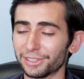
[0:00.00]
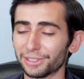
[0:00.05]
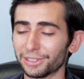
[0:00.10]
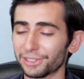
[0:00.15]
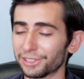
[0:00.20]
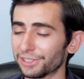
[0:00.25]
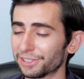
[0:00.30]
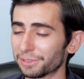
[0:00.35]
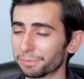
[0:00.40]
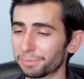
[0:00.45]

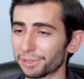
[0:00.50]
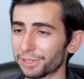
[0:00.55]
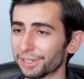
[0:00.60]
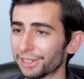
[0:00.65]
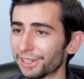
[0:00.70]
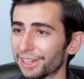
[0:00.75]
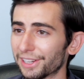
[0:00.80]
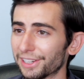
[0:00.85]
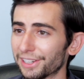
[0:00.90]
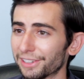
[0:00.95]
you just put
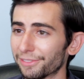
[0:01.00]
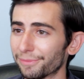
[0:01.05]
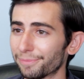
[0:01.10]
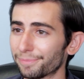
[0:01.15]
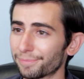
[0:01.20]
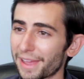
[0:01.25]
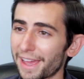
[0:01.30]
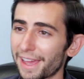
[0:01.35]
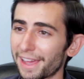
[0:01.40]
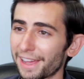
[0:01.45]
it on your
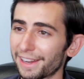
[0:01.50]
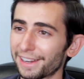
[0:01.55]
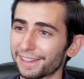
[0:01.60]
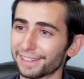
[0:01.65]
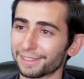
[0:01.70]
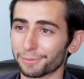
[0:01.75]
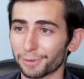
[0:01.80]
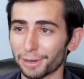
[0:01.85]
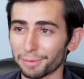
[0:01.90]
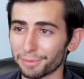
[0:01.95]
head
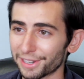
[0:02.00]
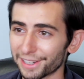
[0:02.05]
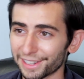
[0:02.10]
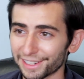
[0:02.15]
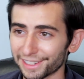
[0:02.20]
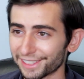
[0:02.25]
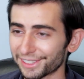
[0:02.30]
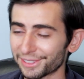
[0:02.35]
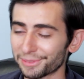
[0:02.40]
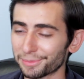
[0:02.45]
and rub it in
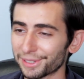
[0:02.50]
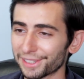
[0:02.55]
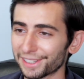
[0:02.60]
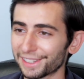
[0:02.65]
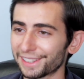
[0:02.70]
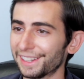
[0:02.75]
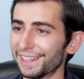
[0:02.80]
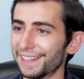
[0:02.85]
a little bit.